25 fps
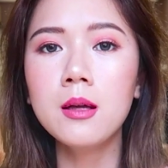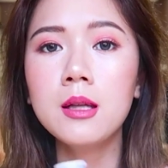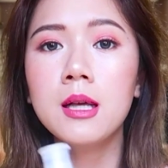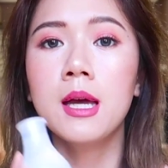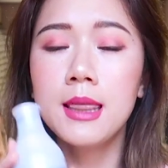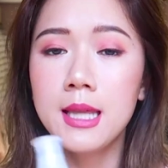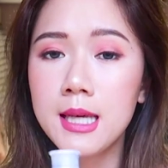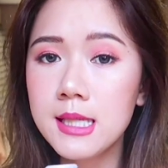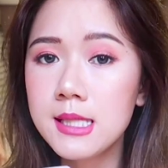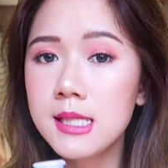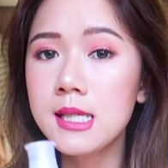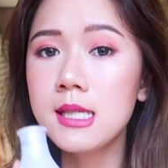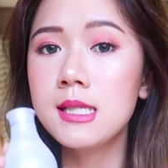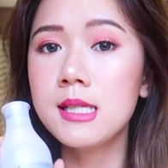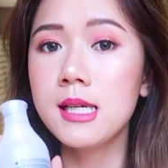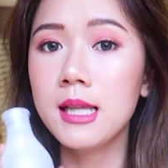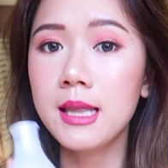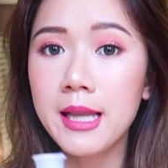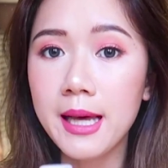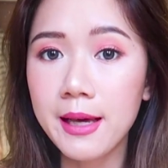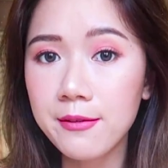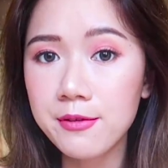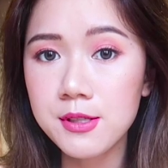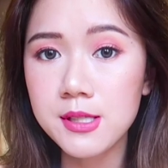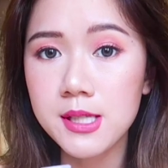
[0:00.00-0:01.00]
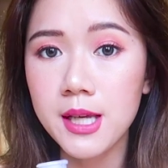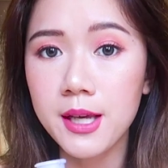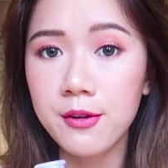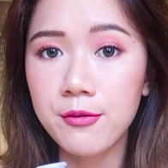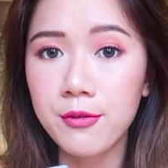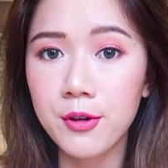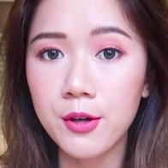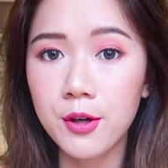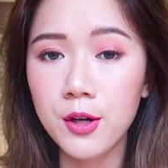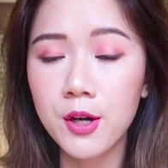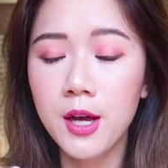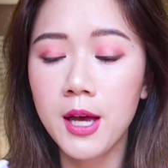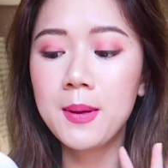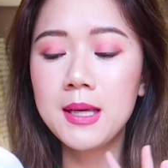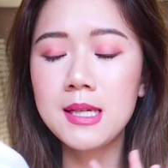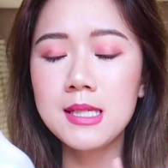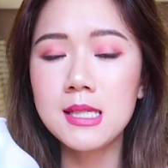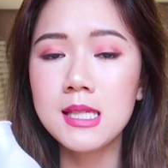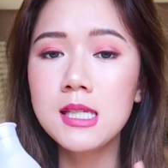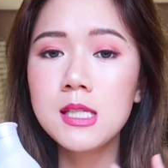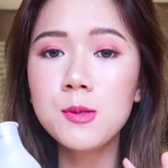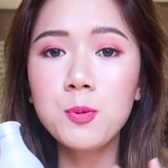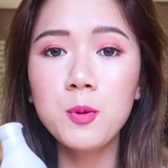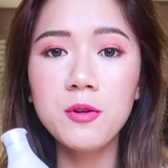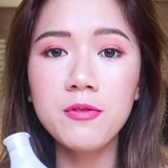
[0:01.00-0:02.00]
This is a lifesaver because
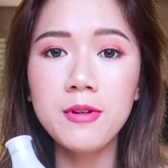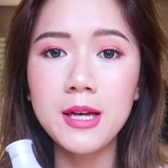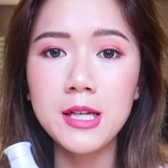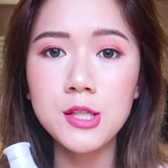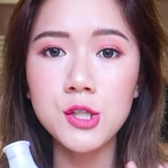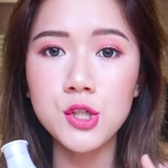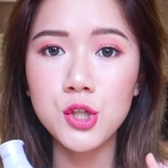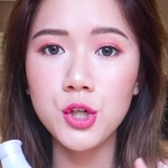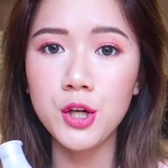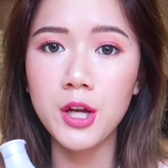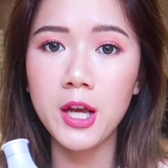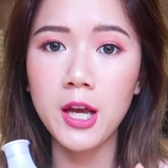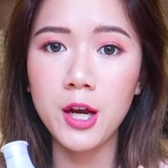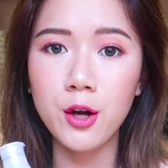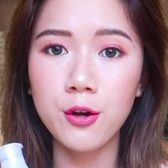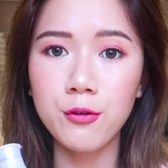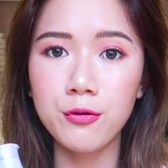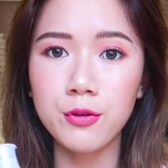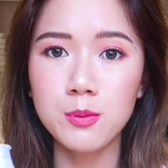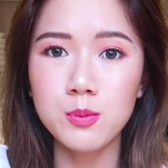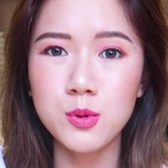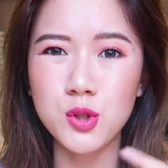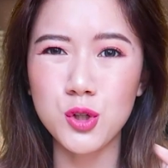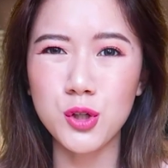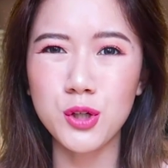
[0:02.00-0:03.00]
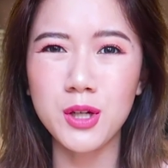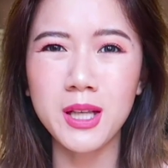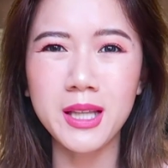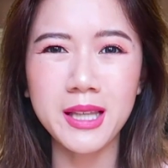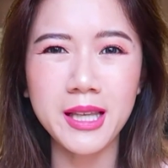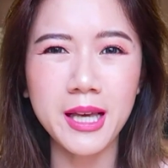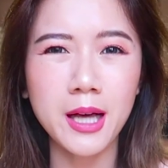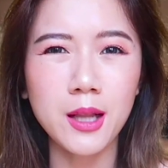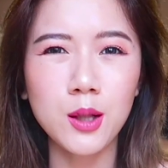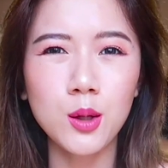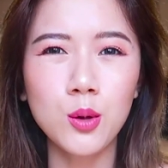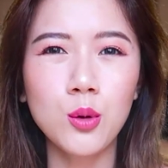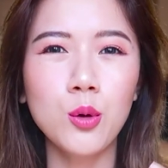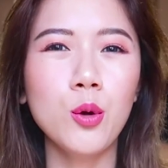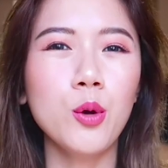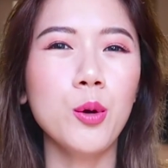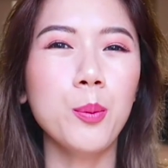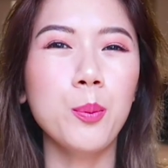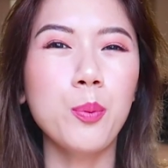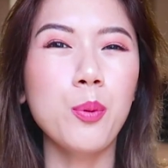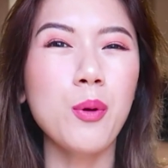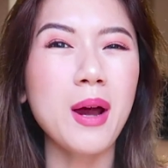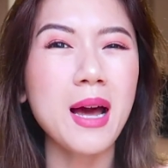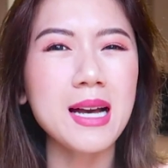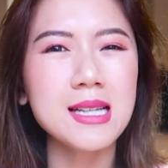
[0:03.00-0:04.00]
this prevents your hair from turning yellow or
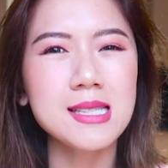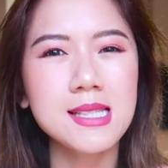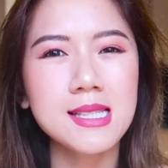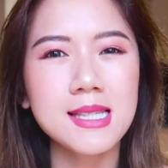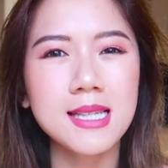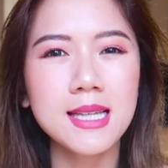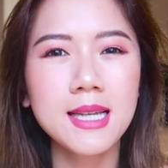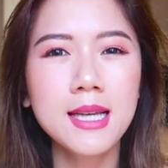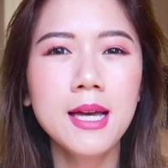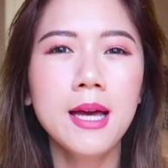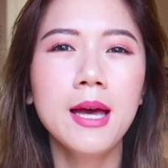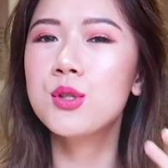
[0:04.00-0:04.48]
brassy.